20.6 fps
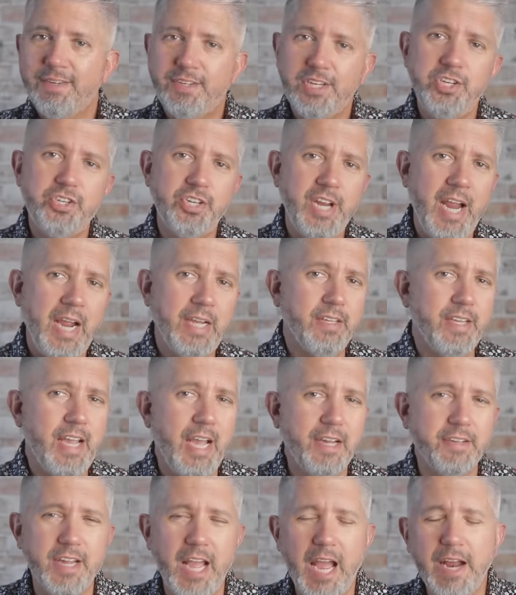Tiege Hanley
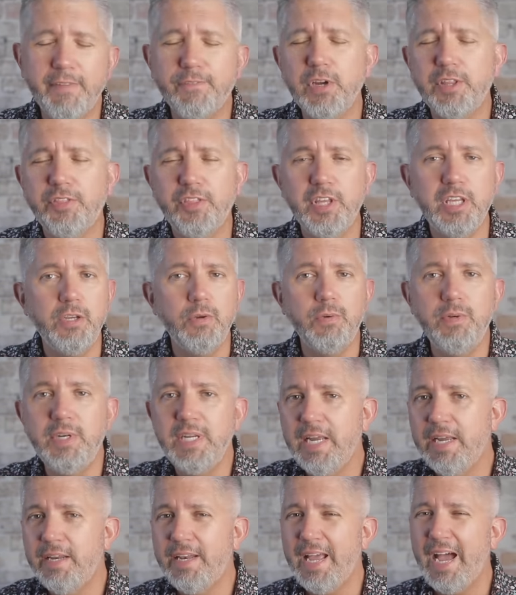has everything you
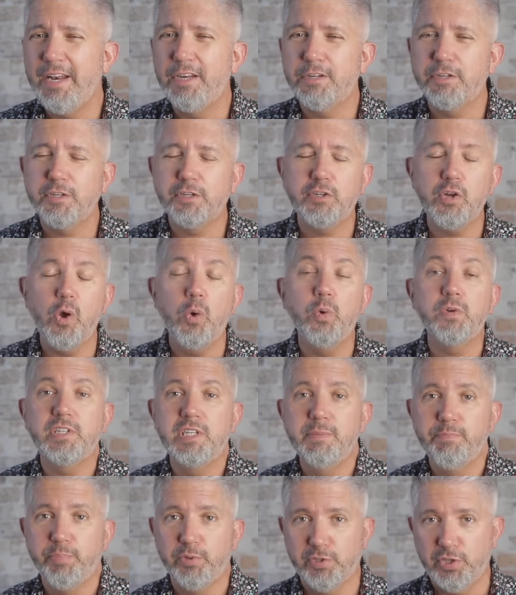need and it's so
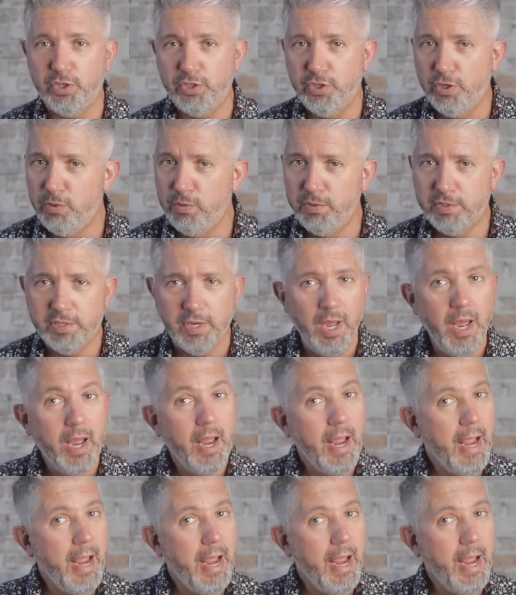simple to use.